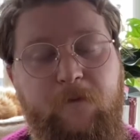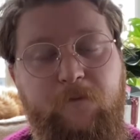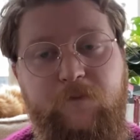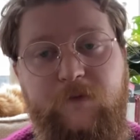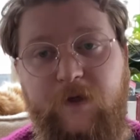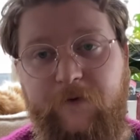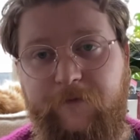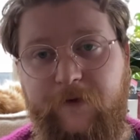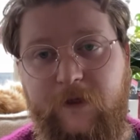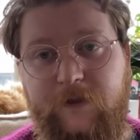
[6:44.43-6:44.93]

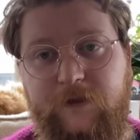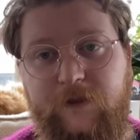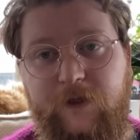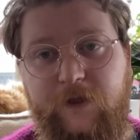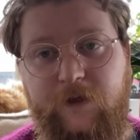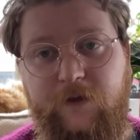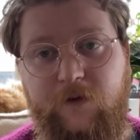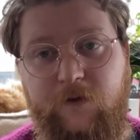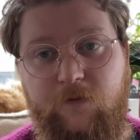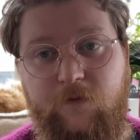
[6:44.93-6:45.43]
Don't forget to
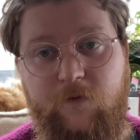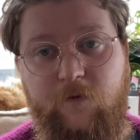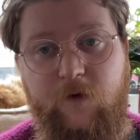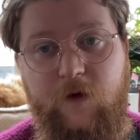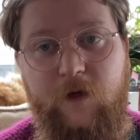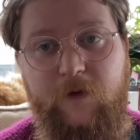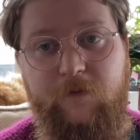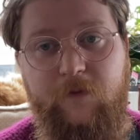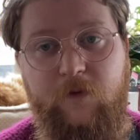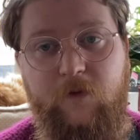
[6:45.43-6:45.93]
like and
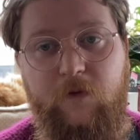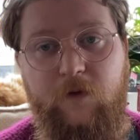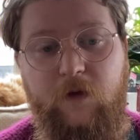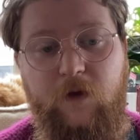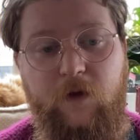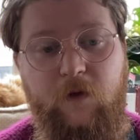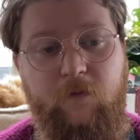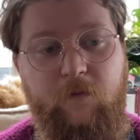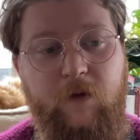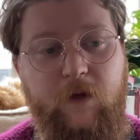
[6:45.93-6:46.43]
subscribe,
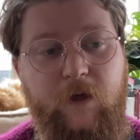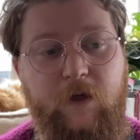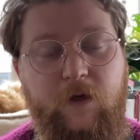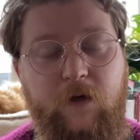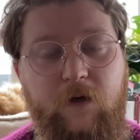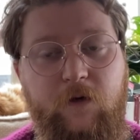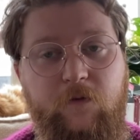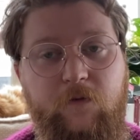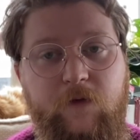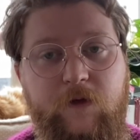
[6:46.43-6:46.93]
and
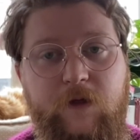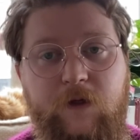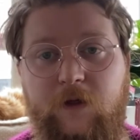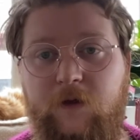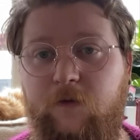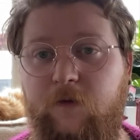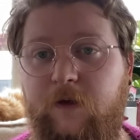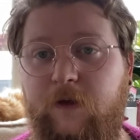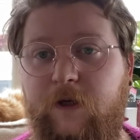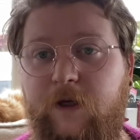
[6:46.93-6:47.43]
I will see
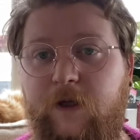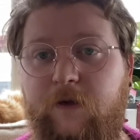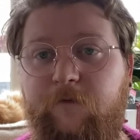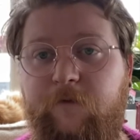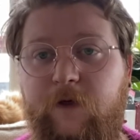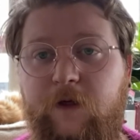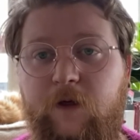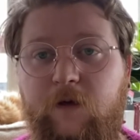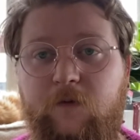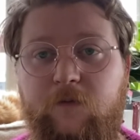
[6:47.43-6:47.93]
you in the next
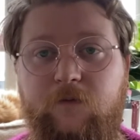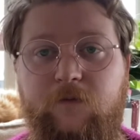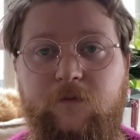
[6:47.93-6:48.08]
video.